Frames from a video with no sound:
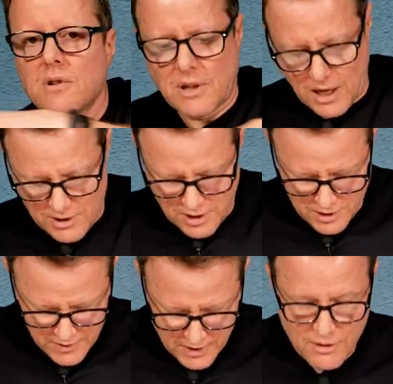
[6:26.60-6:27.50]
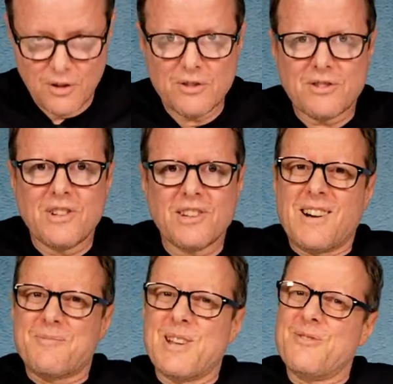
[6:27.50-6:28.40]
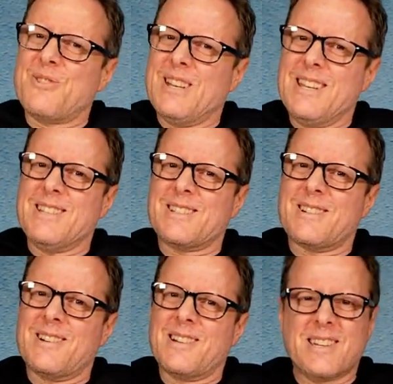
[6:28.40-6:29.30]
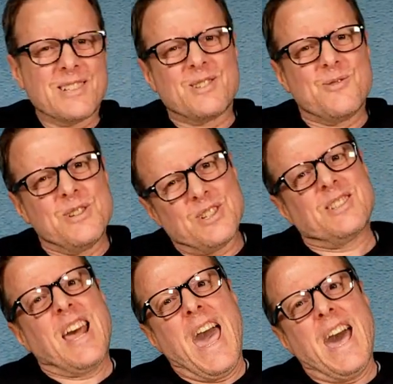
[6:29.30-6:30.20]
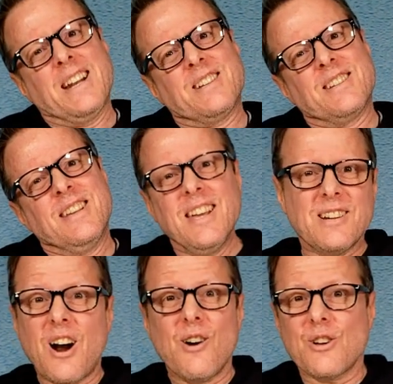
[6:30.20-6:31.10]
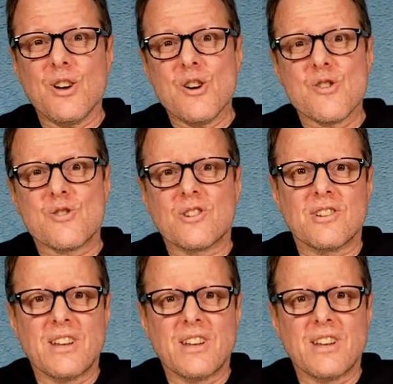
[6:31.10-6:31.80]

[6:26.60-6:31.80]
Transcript: Guys, in case you haven't noticed, look, I'm ready for Easter. Guess who we just hatched? He grown good.